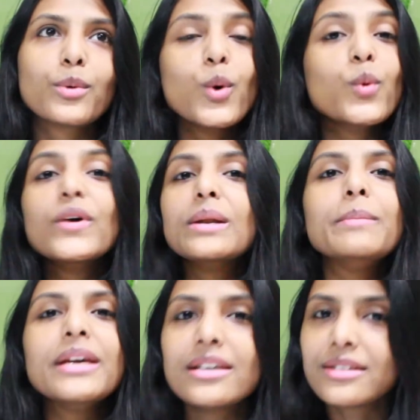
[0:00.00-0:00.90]
who will
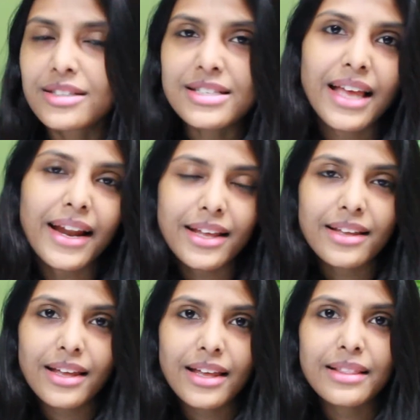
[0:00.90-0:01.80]
be
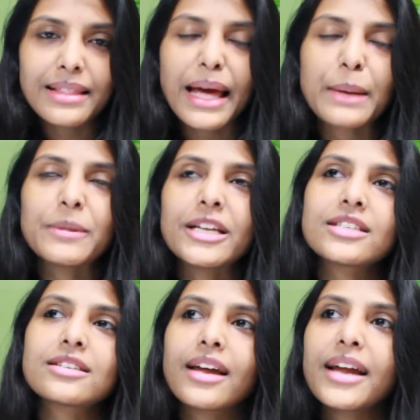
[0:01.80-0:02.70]
residing in their
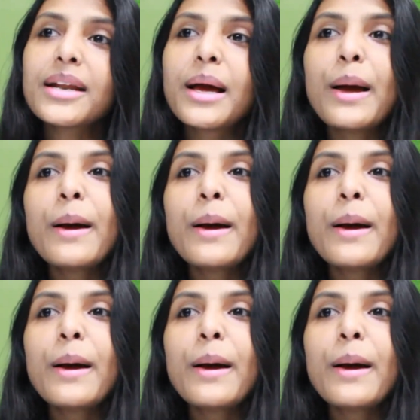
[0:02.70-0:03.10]
place, right?